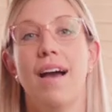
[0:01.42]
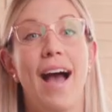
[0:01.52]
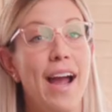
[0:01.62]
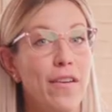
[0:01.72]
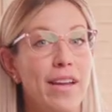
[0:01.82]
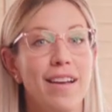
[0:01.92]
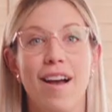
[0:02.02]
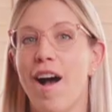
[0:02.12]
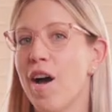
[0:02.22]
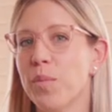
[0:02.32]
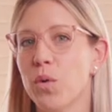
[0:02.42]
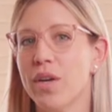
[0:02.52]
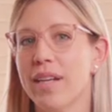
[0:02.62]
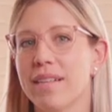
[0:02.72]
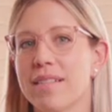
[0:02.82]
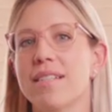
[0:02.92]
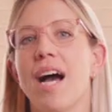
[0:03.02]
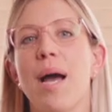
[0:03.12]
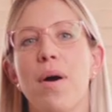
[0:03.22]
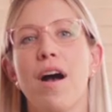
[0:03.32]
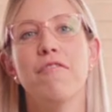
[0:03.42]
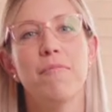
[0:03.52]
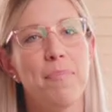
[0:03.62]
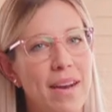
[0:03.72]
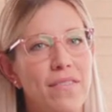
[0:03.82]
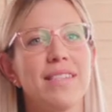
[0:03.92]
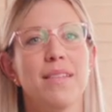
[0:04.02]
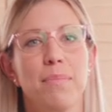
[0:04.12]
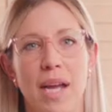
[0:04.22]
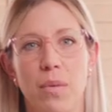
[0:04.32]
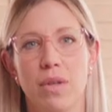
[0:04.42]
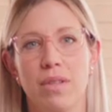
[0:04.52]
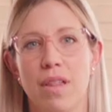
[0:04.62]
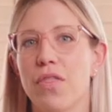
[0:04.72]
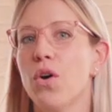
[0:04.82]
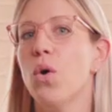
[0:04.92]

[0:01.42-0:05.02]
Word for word: Hiring, onboarding, time off, benefits, and payroll, the